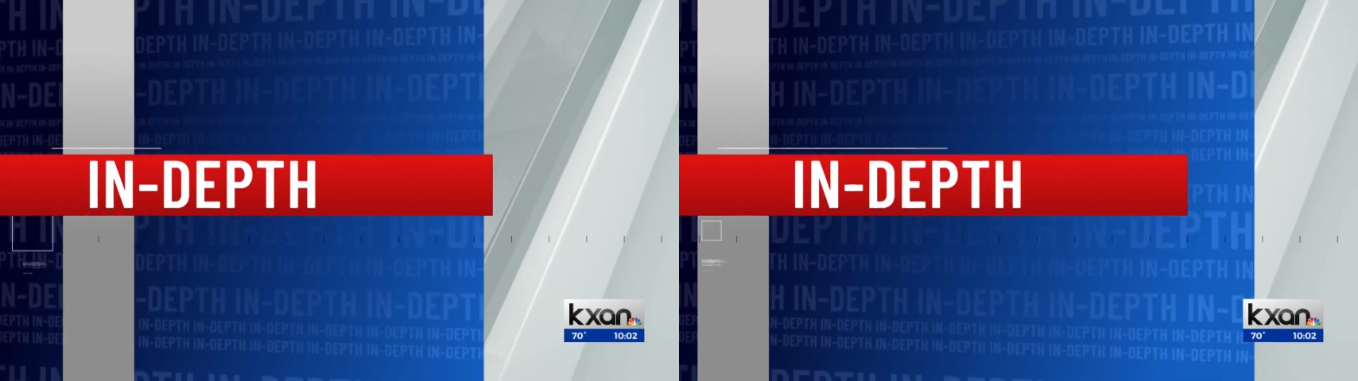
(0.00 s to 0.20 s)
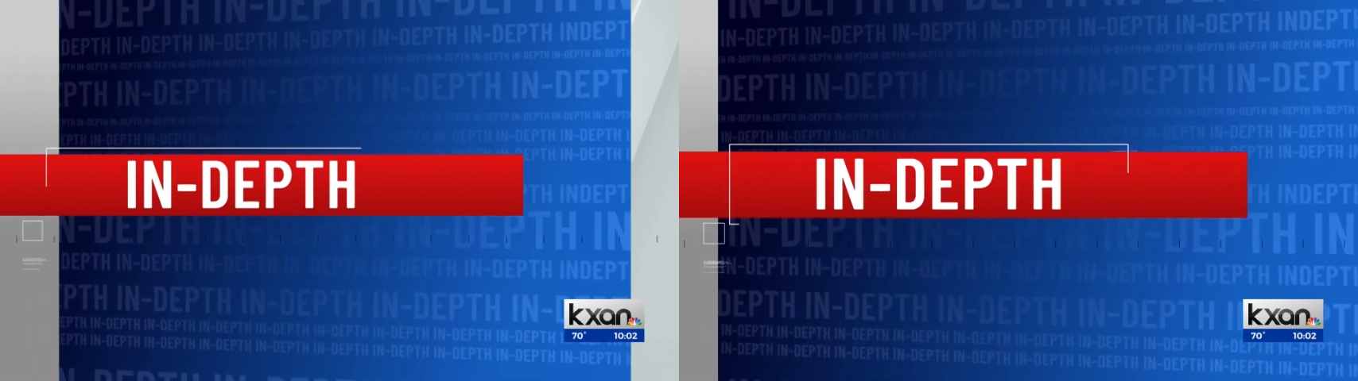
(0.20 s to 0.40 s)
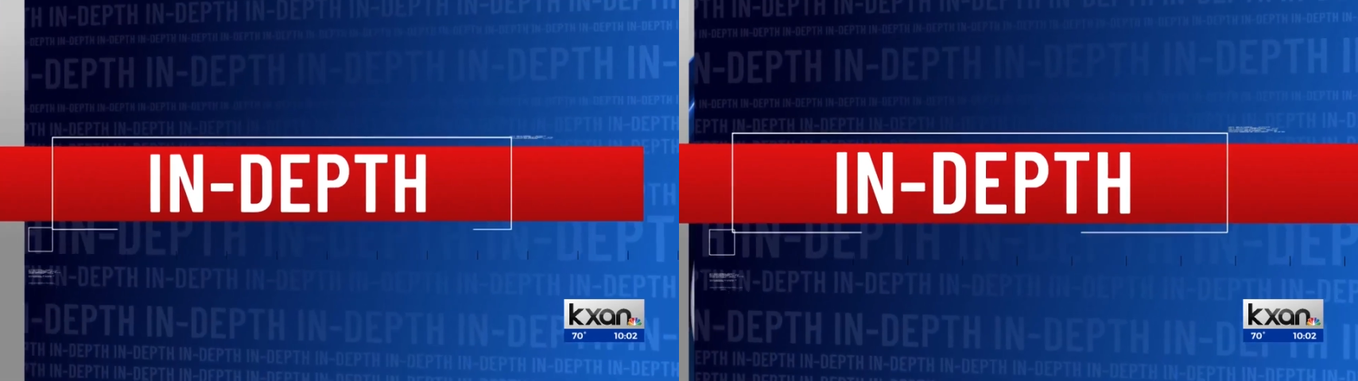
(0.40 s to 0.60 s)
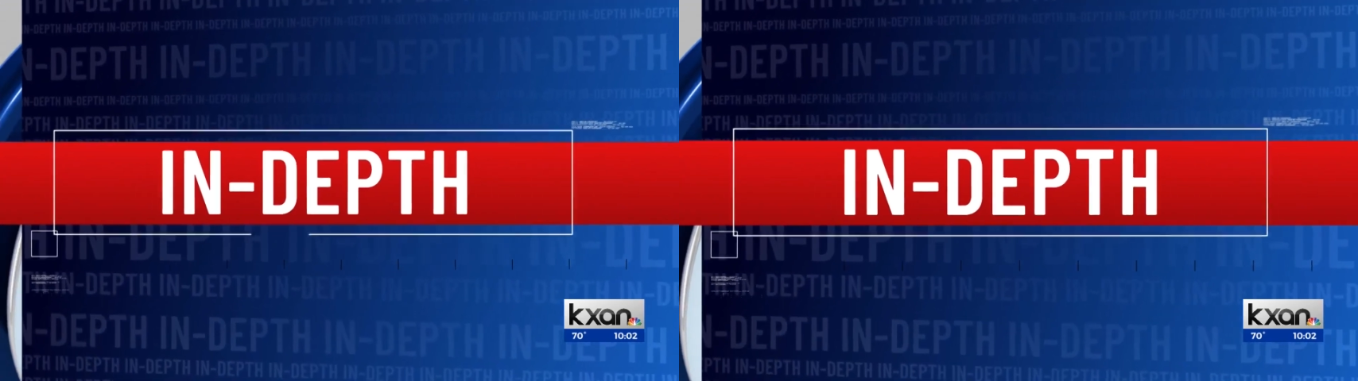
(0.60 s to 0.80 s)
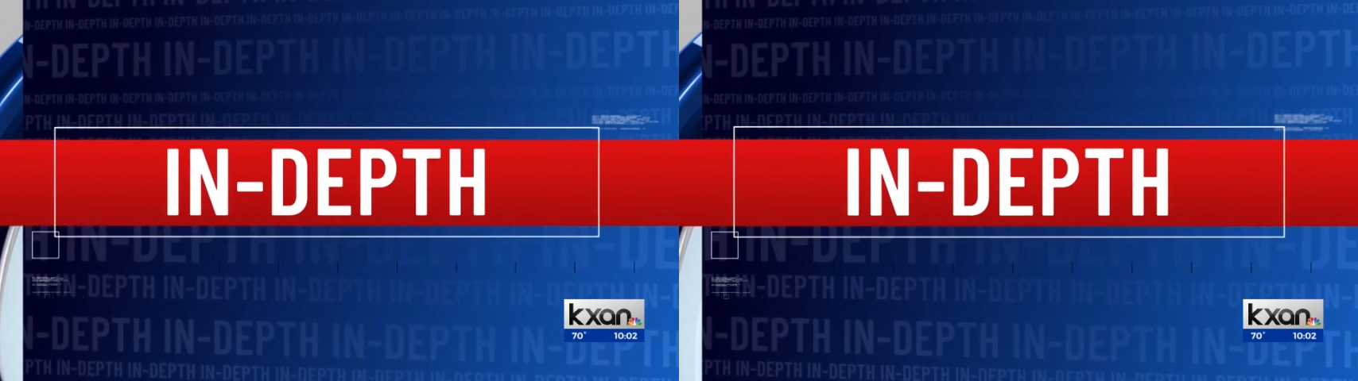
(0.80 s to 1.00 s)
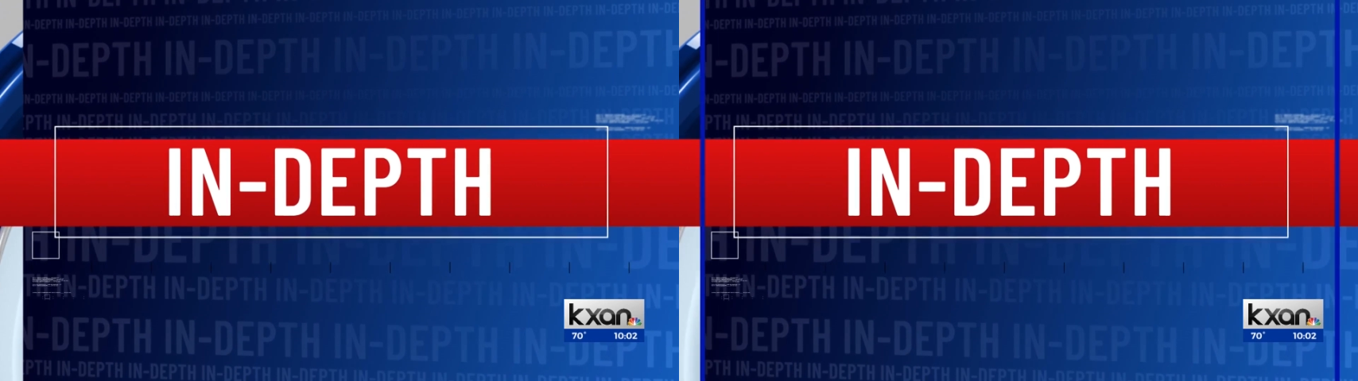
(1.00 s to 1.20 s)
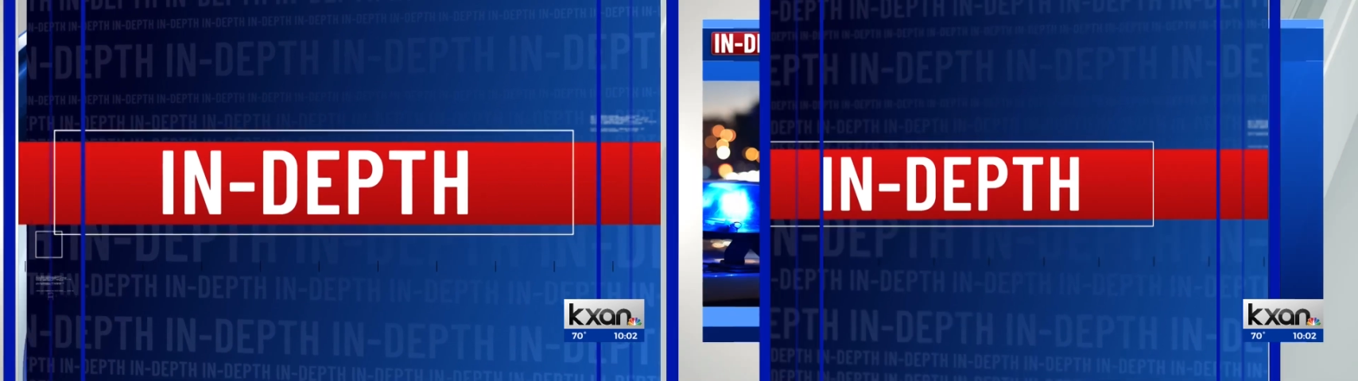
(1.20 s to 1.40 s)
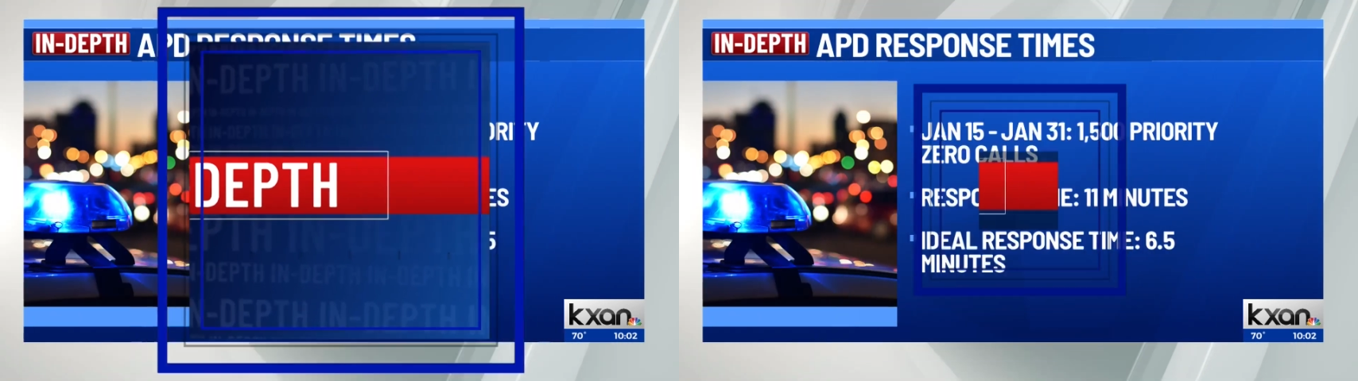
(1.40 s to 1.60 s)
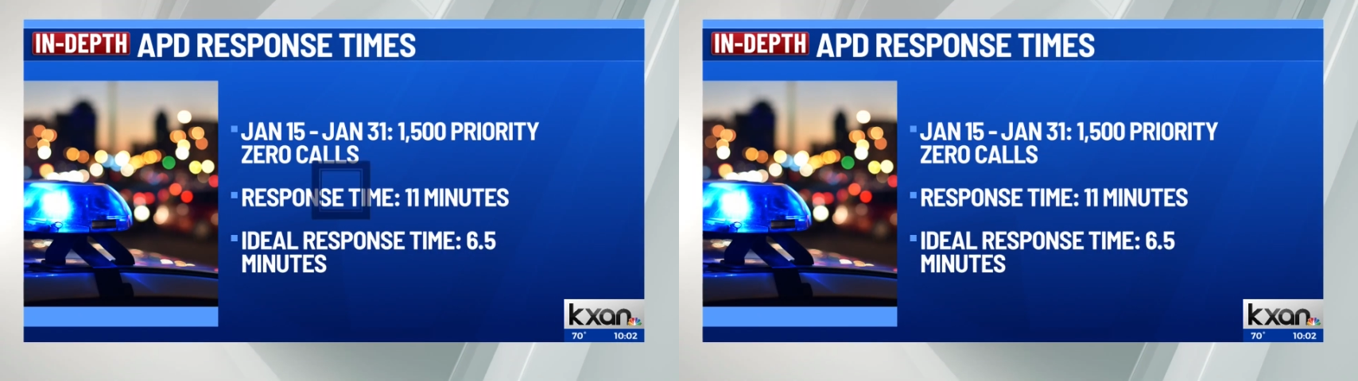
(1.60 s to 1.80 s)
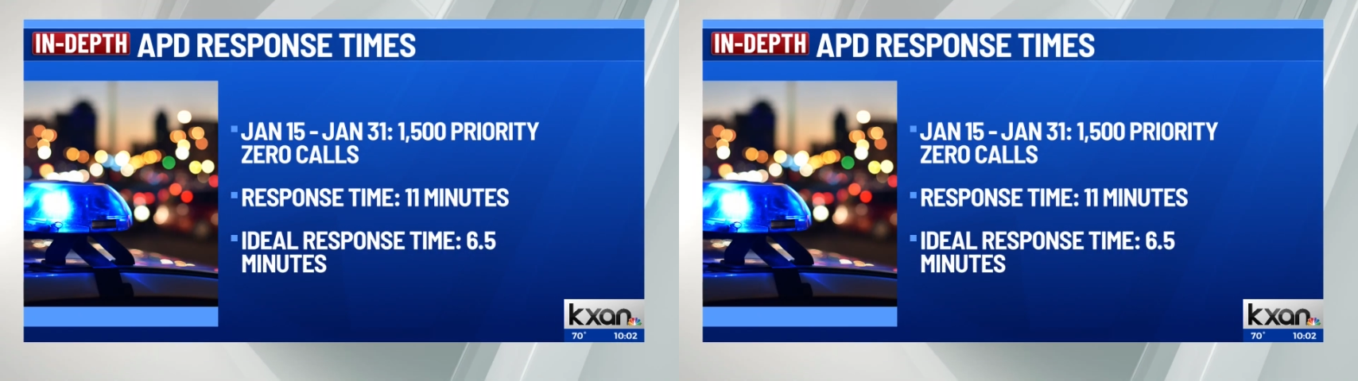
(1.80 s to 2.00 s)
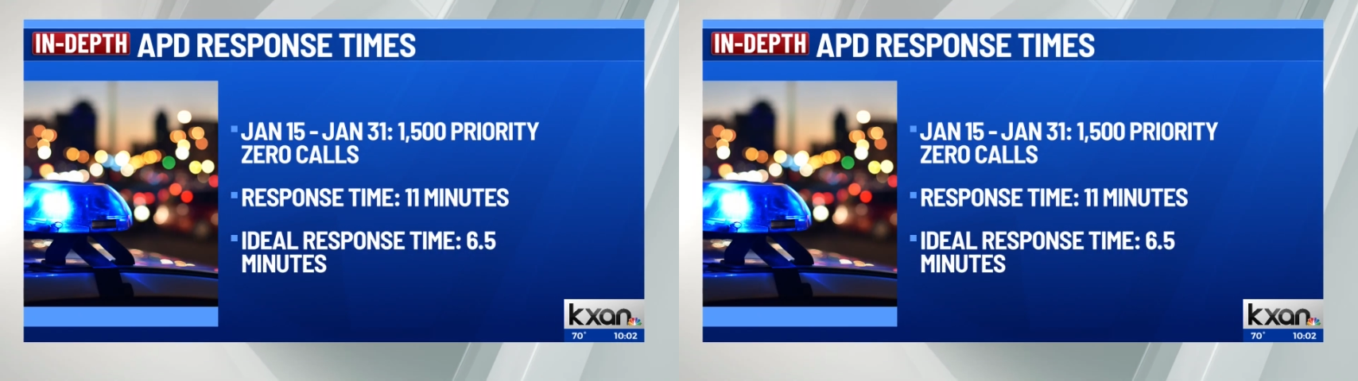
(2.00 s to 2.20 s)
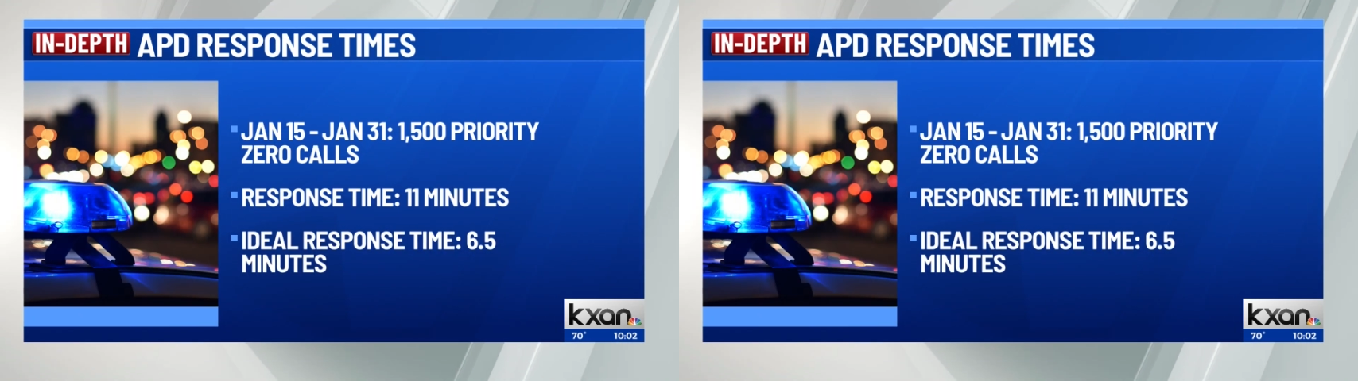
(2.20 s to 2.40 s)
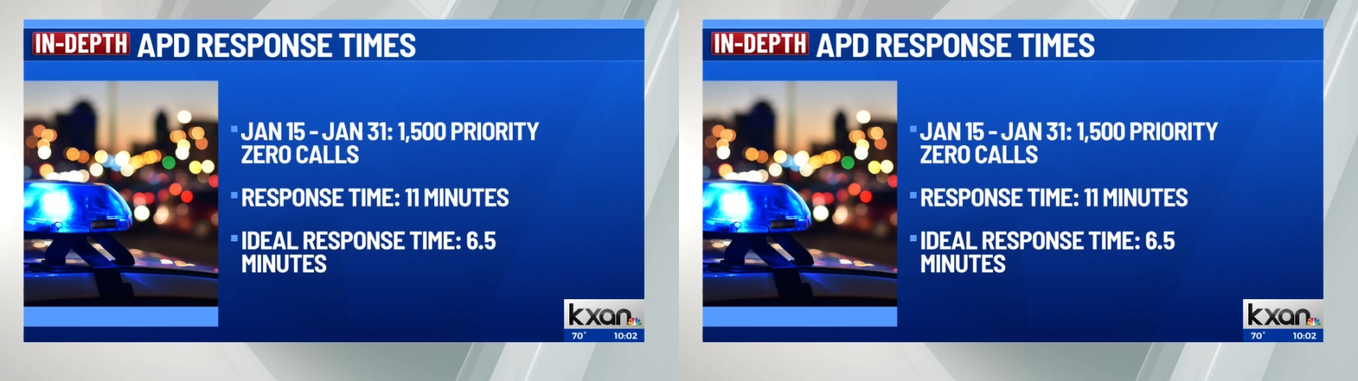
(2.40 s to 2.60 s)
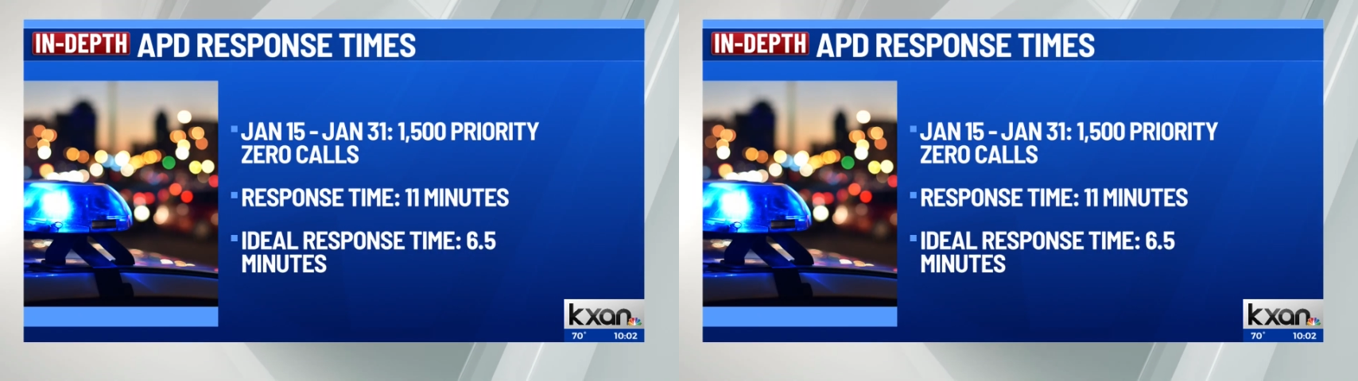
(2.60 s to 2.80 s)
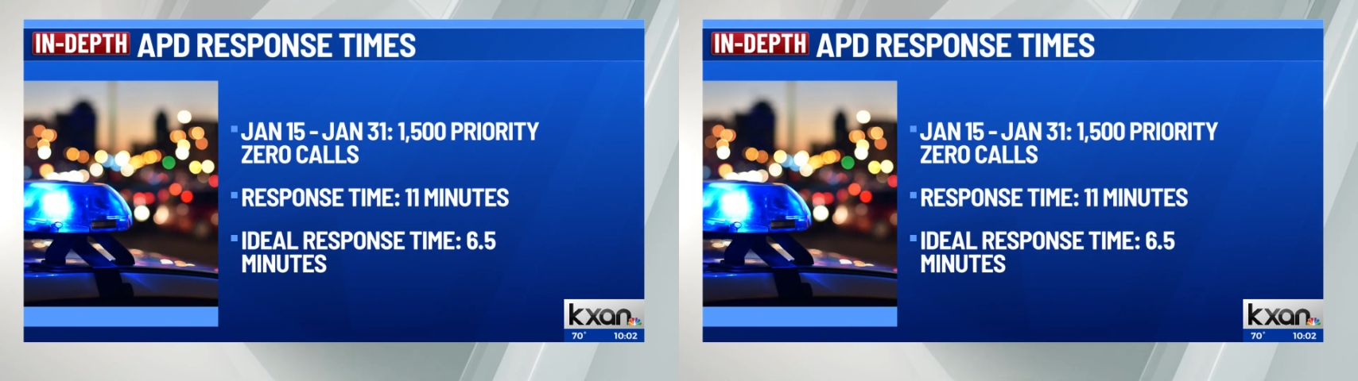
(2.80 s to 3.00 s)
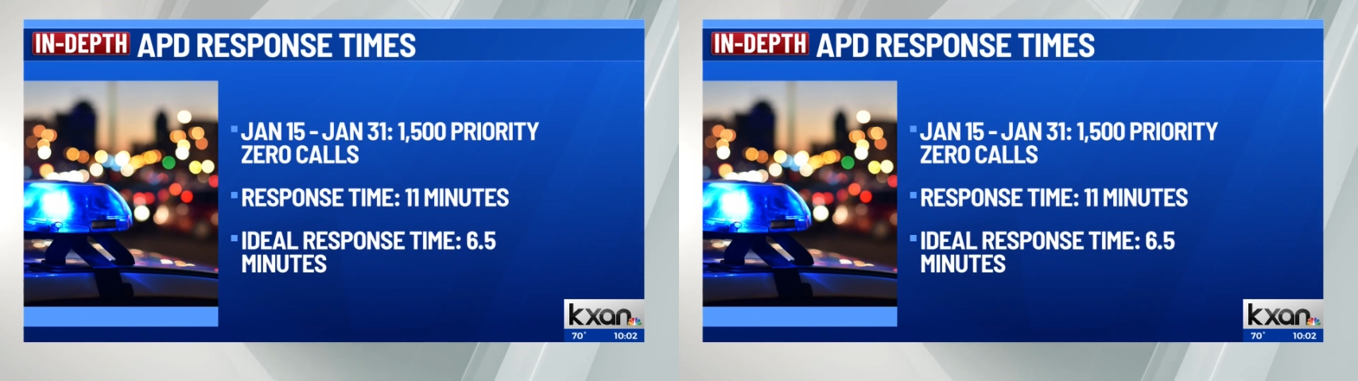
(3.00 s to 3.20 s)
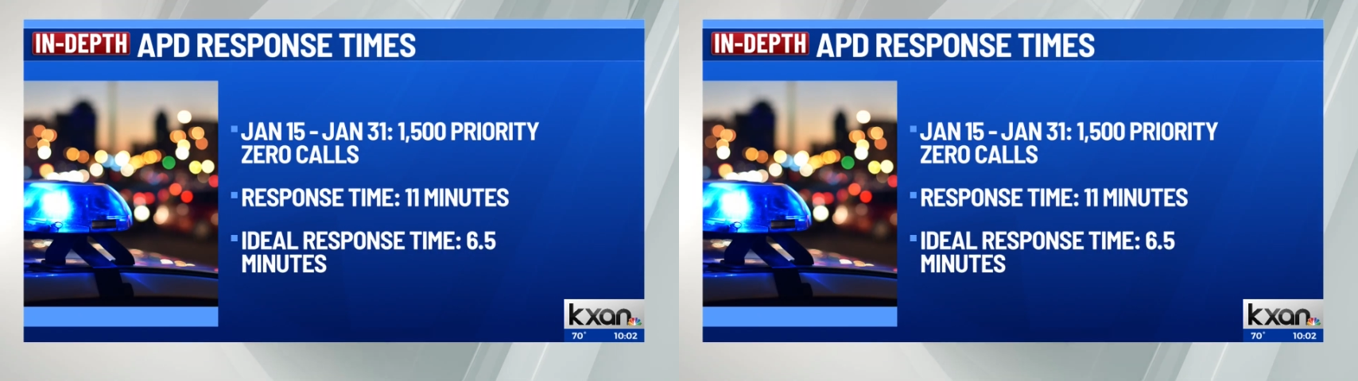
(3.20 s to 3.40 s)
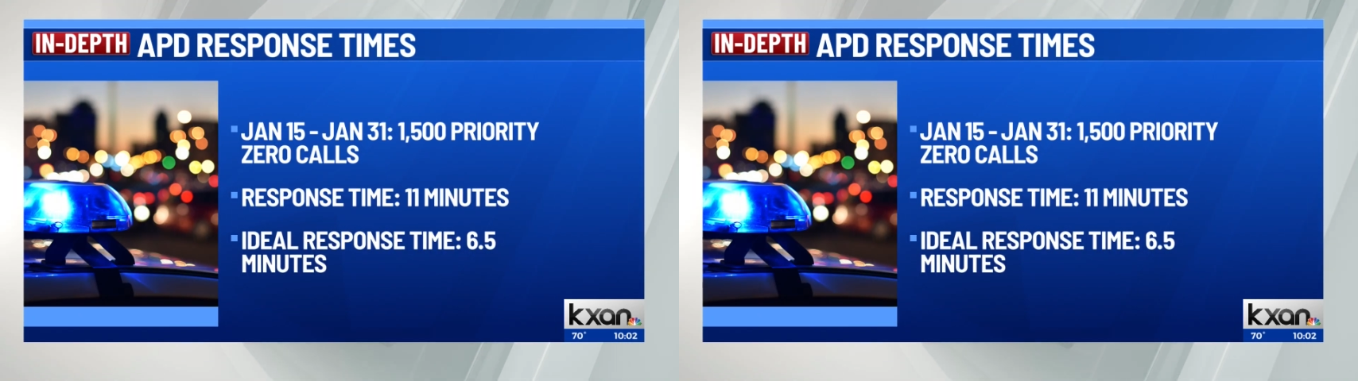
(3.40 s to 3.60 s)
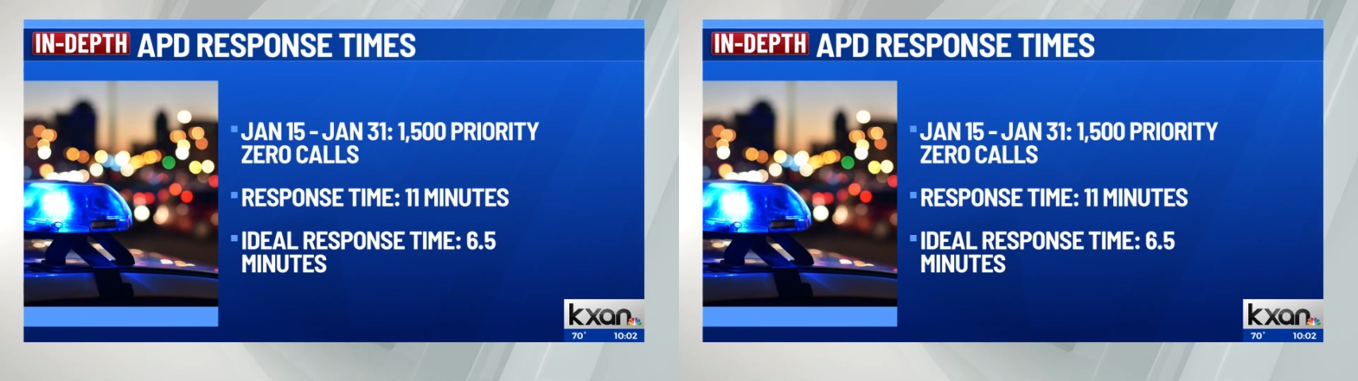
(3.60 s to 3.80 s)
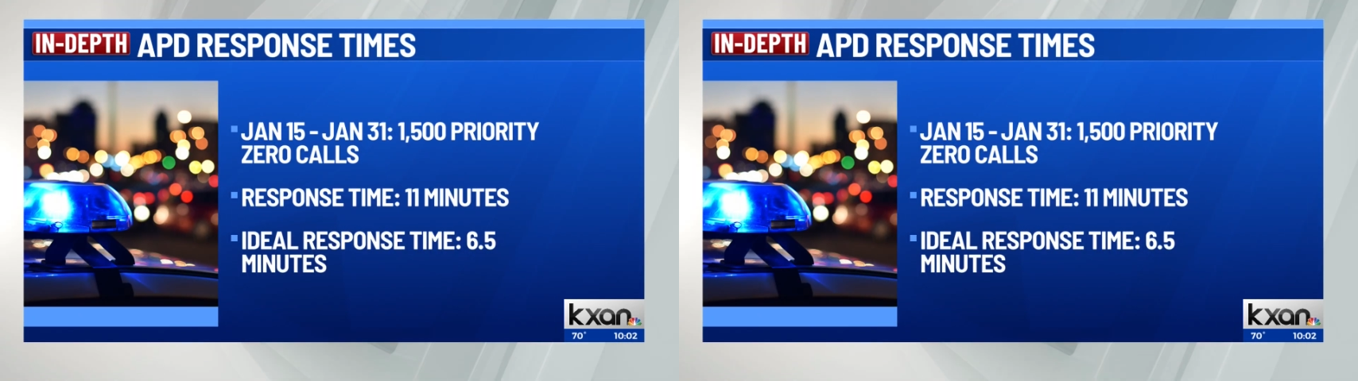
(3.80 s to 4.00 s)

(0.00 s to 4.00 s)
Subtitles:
[unreadable: no face in view]